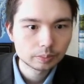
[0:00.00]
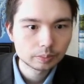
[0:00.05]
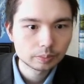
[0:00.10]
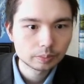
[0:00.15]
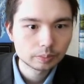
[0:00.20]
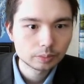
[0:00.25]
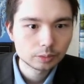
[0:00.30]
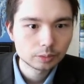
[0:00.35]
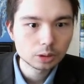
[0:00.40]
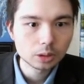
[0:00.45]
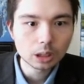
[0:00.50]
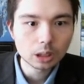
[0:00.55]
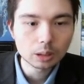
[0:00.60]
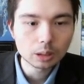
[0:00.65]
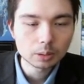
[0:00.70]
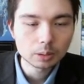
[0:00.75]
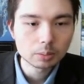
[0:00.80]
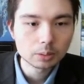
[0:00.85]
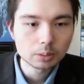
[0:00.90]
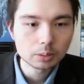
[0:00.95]
You're up
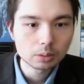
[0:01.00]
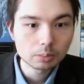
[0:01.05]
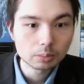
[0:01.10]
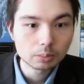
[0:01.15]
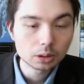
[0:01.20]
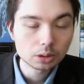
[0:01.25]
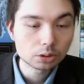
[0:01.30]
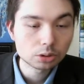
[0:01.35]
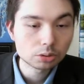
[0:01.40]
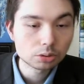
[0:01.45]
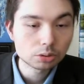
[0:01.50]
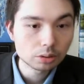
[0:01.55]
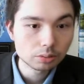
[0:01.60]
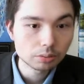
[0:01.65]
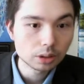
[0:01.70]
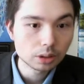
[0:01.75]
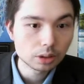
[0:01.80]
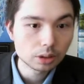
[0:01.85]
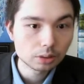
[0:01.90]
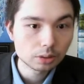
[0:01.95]
a pawn, but the truth
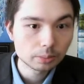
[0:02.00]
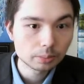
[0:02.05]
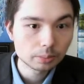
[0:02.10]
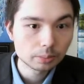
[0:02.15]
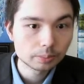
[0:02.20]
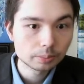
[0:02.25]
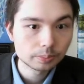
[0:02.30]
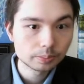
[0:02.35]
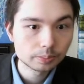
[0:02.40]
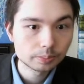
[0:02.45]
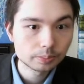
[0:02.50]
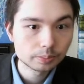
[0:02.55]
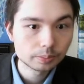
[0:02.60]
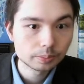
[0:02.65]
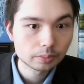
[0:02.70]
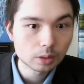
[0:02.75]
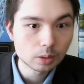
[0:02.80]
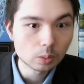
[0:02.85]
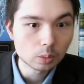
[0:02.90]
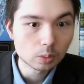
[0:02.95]
is,
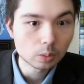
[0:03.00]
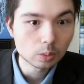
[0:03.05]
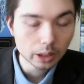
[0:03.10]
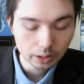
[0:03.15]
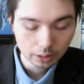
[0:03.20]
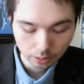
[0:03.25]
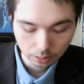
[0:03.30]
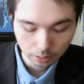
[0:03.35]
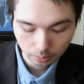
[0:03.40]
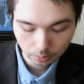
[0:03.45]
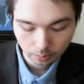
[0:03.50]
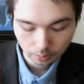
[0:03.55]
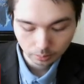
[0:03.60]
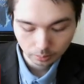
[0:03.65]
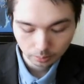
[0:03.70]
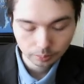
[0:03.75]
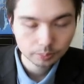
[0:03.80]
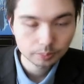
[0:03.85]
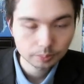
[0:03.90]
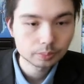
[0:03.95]
white
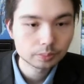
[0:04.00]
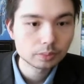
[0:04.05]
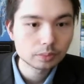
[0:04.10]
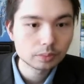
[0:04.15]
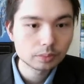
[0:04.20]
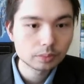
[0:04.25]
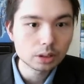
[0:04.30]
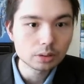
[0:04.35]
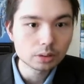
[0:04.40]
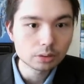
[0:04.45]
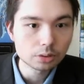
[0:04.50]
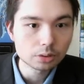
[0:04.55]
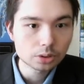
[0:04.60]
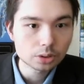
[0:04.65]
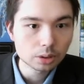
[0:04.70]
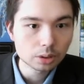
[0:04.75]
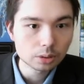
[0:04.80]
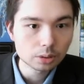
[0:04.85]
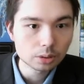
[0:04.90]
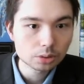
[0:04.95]
is
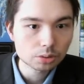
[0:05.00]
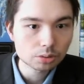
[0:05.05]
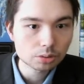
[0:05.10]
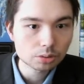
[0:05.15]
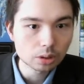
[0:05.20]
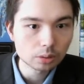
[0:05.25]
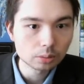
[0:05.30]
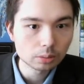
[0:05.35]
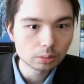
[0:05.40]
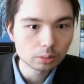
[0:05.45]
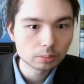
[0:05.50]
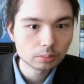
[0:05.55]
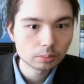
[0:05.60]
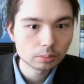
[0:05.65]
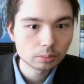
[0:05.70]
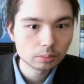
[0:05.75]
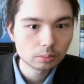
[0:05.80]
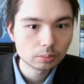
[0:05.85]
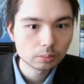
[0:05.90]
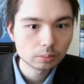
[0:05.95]
so strong
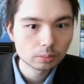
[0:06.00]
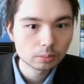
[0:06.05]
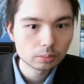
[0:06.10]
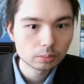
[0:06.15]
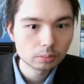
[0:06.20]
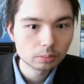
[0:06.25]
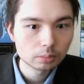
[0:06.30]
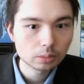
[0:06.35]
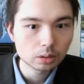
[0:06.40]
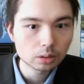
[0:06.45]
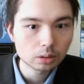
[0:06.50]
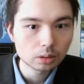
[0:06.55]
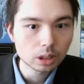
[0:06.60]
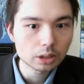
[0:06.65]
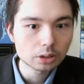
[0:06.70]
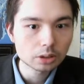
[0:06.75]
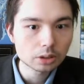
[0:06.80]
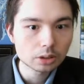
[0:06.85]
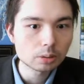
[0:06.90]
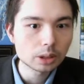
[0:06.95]
on the light
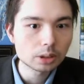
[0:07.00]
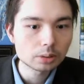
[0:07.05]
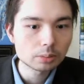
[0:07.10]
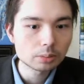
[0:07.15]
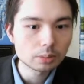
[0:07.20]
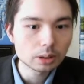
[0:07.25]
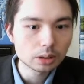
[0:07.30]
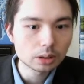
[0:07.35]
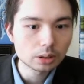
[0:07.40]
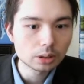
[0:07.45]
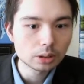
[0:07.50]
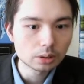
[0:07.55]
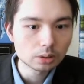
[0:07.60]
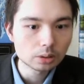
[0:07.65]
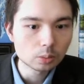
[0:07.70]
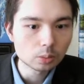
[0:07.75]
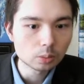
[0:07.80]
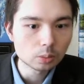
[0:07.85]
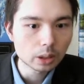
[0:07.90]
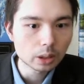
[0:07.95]
squares because
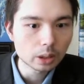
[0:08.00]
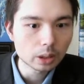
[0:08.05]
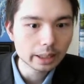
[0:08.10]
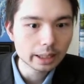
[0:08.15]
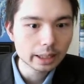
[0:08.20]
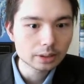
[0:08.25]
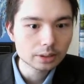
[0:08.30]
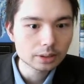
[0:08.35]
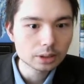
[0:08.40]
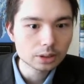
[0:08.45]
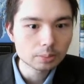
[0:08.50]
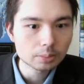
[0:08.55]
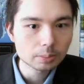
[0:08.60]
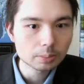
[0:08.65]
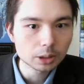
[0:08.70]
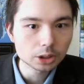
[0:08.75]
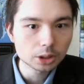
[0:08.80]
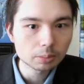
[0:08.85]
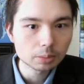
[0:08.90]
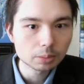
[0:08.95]
white has this bishop.